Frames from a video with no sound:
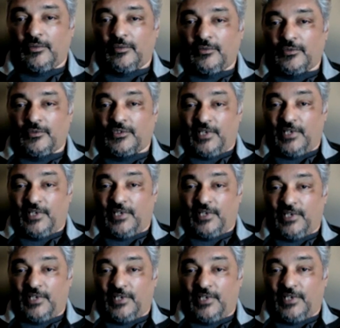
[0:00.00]

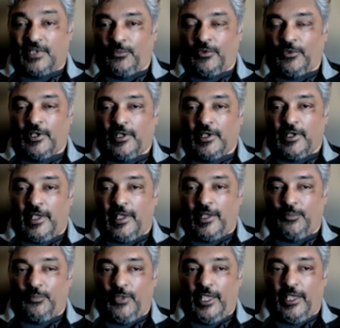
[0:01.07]
self to them
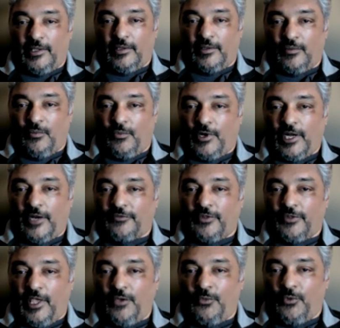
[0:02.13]
and made whatever
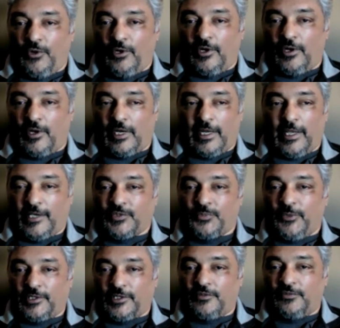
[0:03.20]
they were an
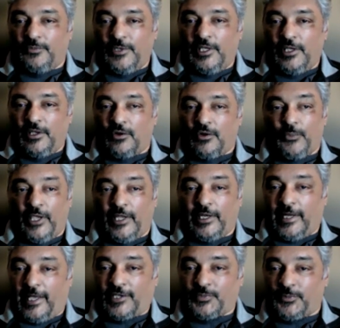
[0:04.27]
aspect of me, or made
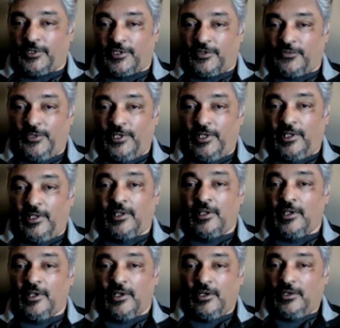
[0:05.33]
an aspect of me
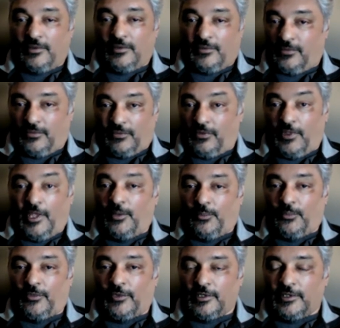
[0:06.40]

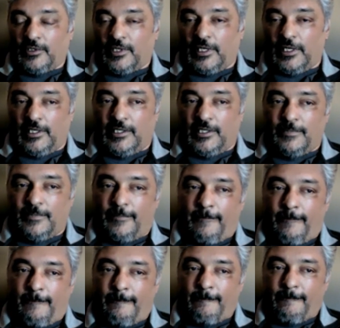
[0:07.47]
them. So
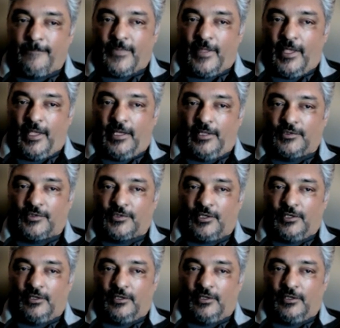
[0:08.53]
it's